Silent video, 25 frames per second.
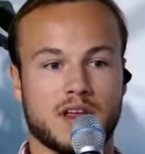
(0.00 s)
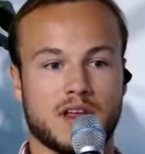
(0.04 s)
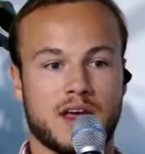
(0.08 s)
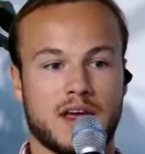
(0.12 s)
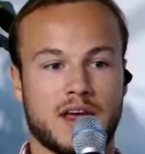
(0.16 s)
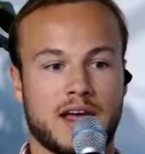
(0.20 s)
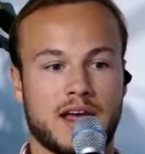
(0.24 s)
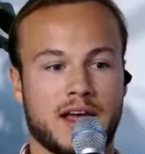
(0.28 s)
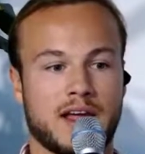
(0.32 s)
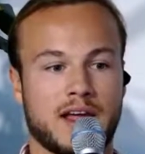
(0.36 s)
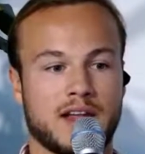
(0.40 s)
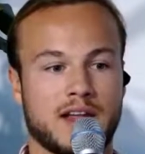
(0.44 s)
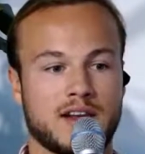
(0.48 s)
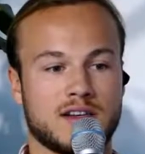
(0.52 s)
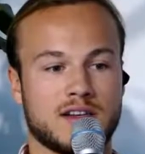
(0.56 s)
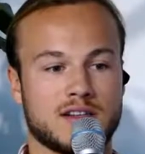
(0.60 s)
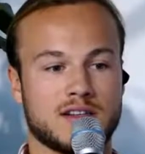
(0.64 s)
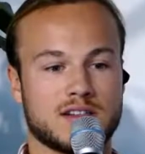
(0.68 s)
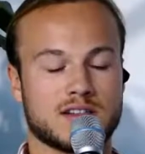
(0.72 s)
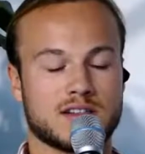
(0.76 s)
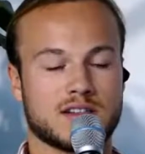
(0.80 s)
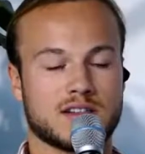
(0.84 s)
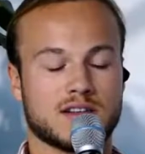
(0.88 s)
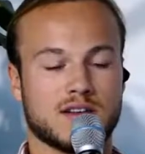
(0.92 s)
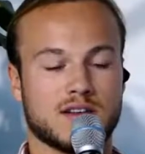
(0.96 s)
And
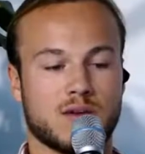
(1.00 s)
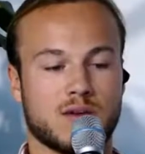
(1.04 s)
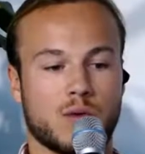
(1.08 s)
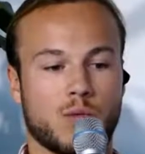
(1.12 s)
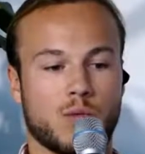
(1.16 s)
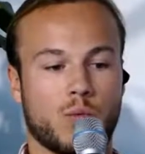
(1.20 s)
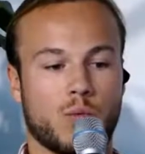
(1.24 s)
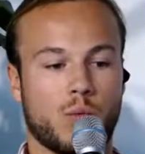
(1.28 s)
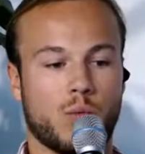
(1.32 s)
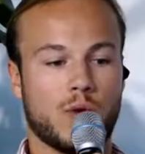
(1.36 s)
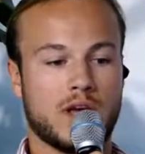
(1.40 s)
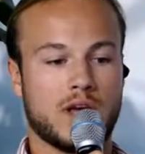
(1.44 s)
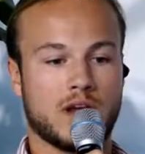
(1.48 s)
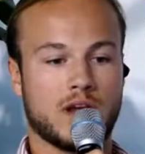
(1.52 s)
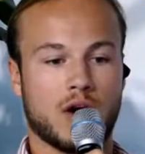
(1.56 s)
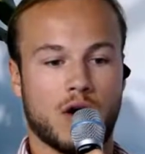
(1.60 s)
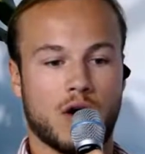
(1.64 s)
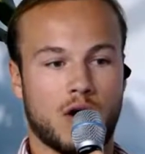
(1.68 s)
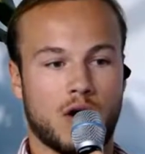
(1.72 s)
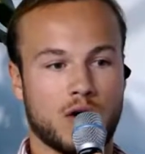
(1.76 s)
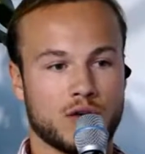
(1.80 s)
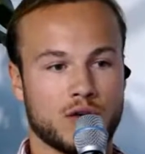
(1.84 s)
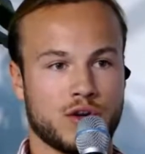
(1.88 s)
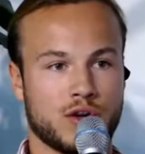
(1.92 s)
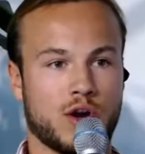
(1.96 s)
we
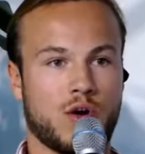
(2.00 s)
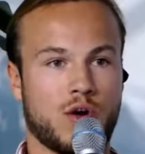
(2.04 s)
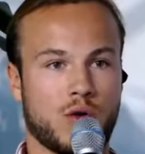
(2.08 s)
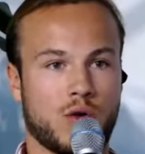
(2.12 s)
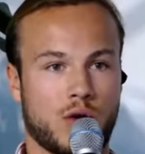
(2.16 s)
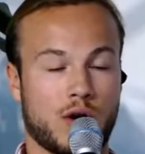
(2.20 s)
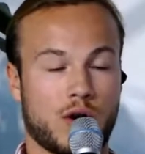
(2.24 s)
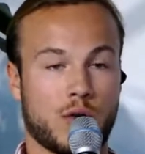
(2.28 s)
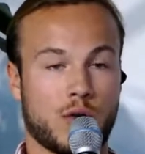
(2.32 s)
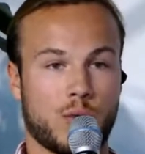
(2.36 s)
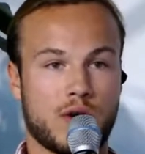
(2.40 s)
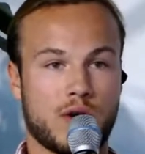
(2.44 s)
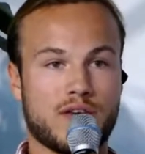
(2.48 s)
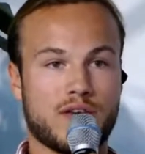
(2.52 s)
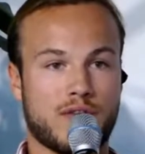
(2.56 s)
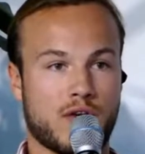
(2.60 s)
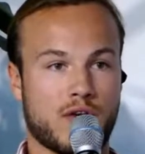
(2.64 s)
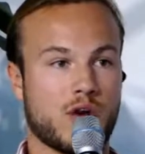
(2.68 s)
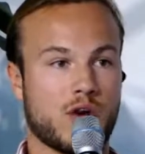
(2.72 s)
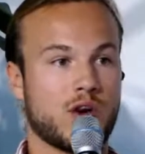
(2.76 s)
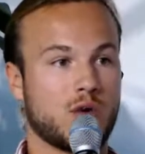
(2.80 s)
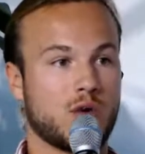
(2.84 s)
all know, or we've